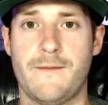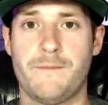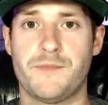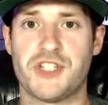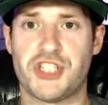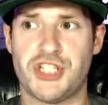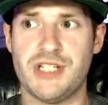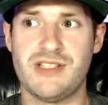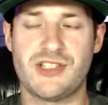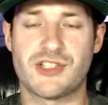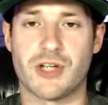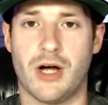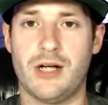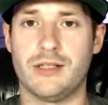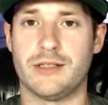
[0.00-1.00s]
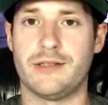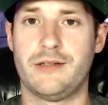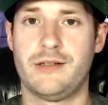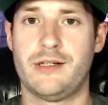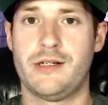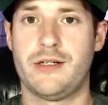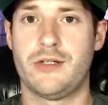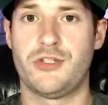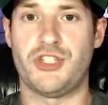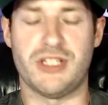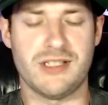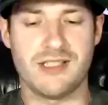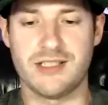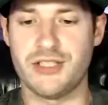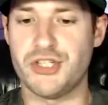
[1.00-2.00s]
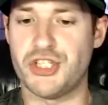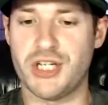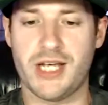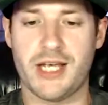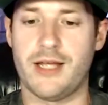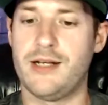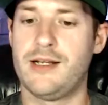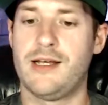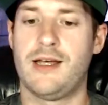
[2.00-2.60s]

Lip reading: She's solid. She's legit.